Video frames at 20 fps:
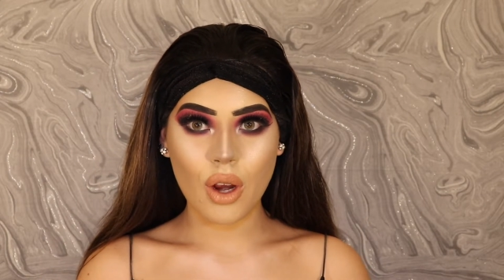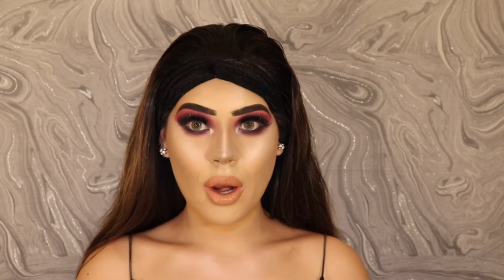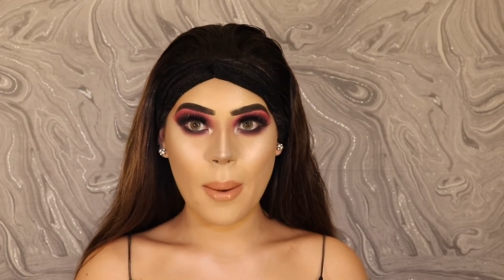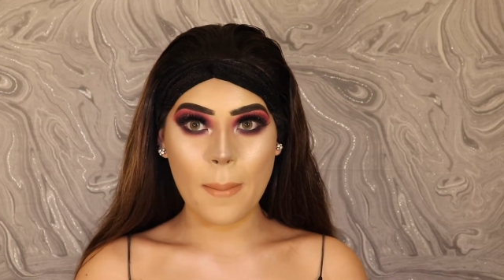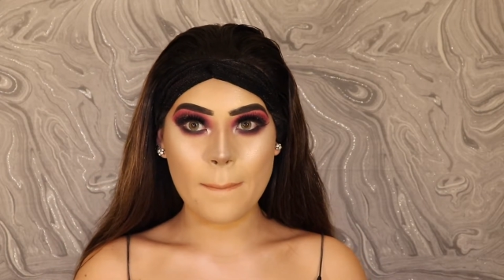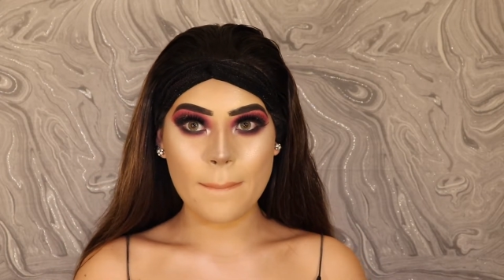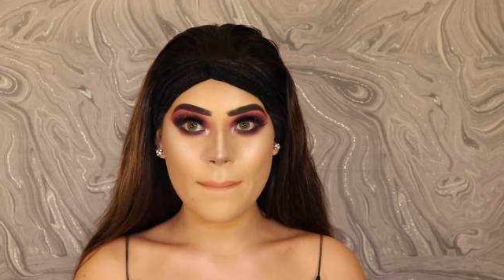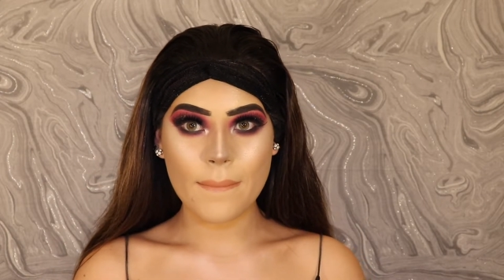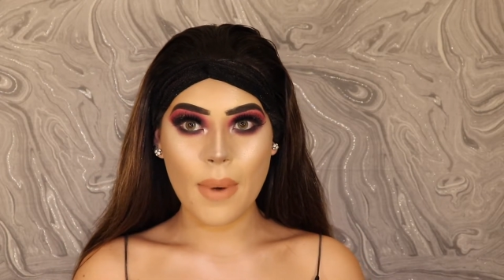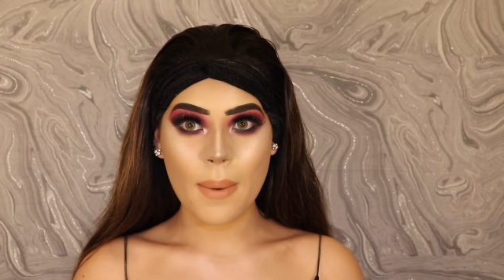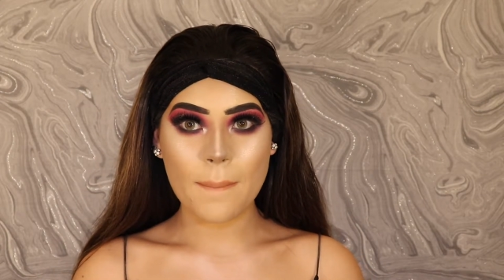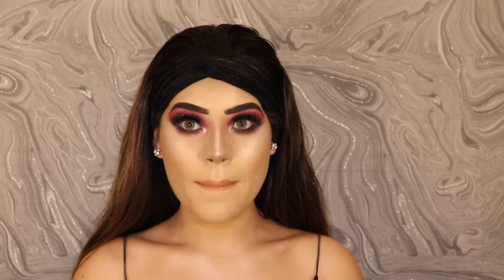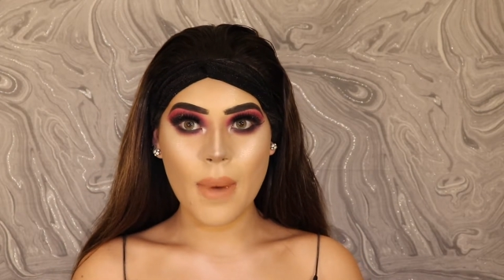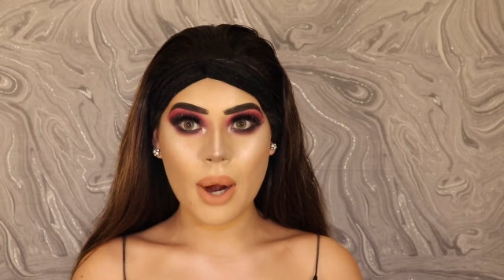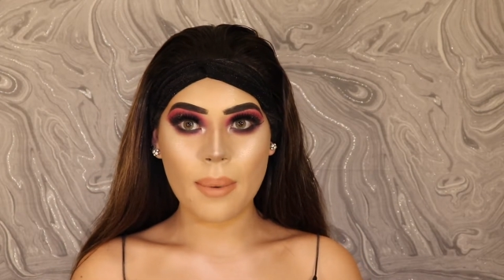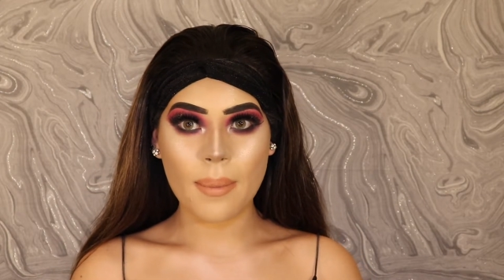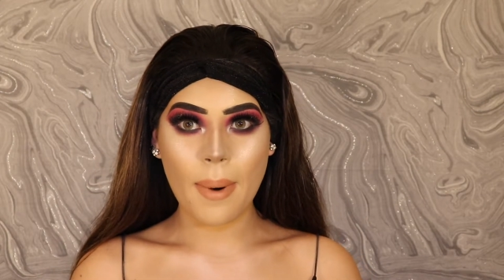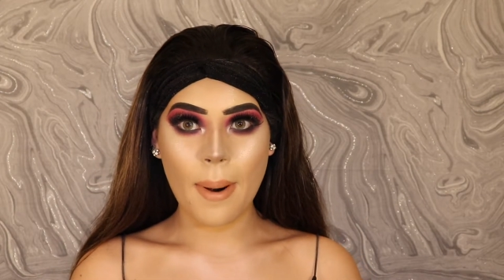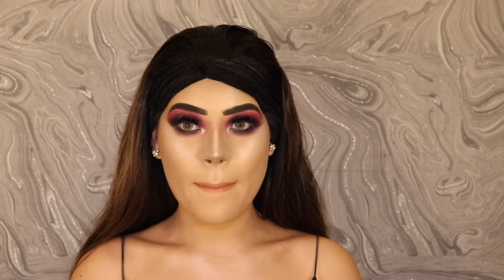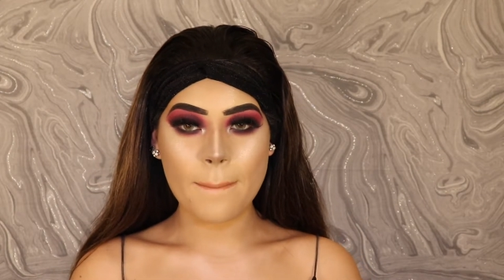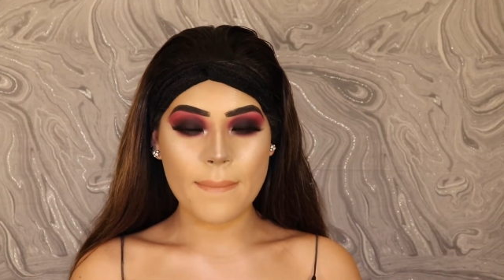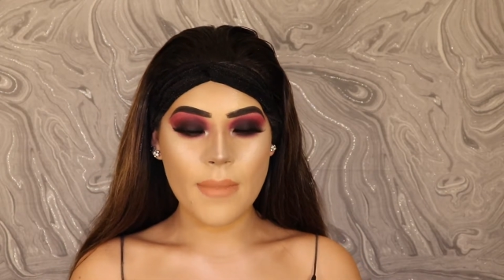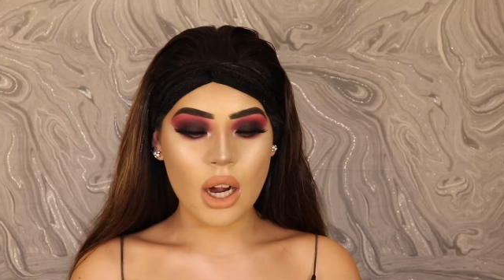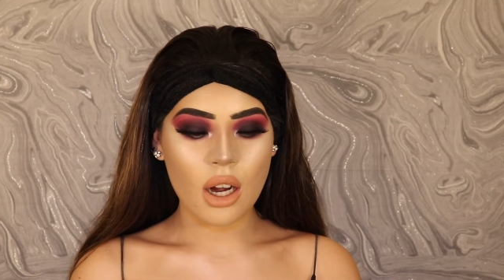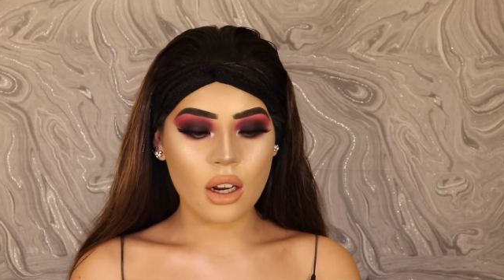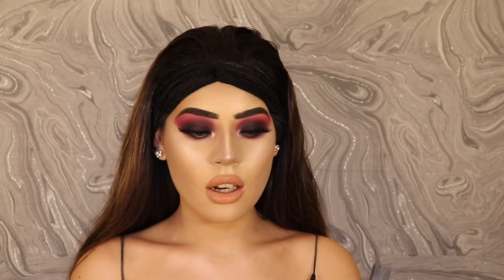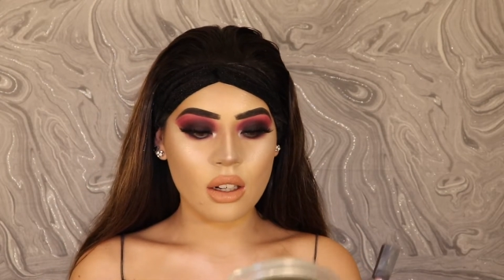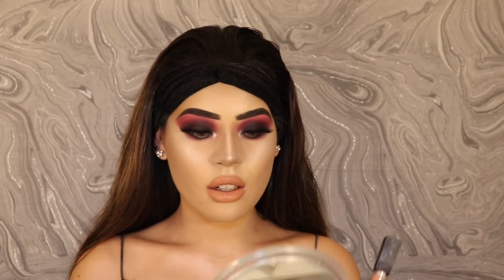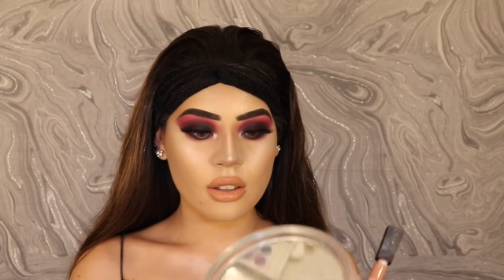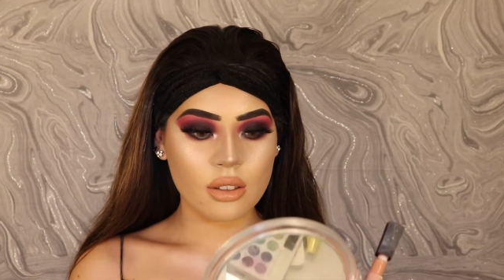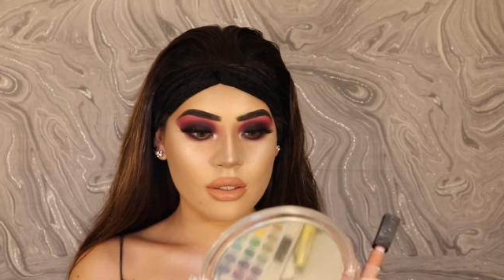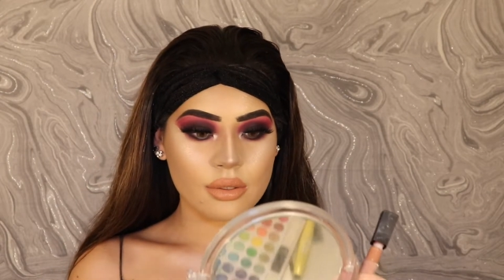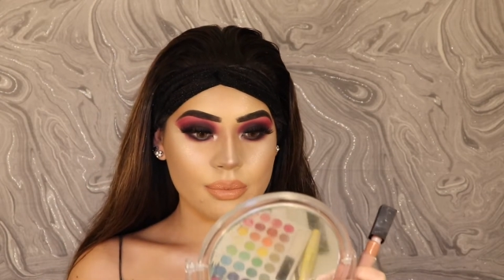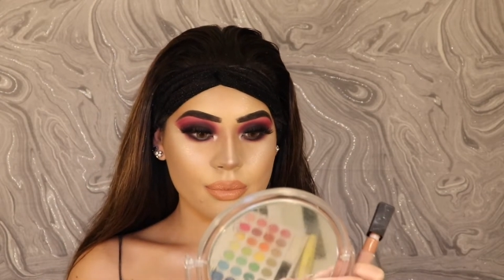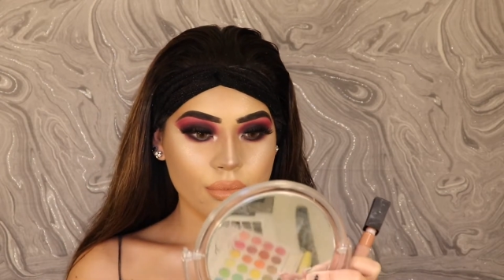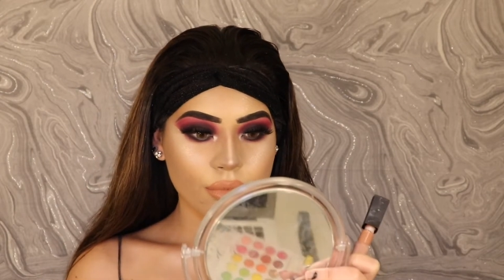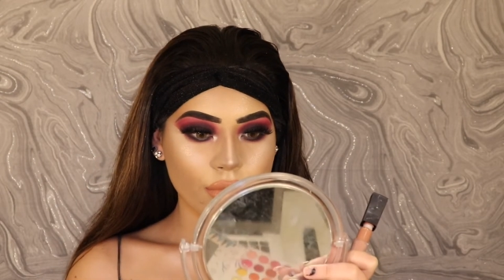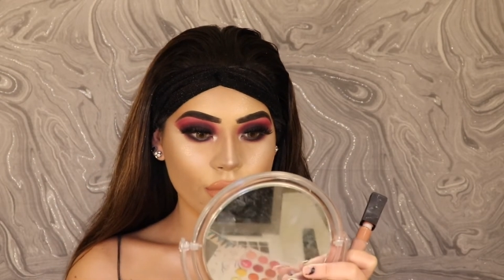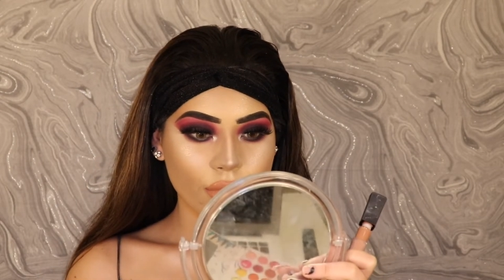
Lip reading: is, which is infallible.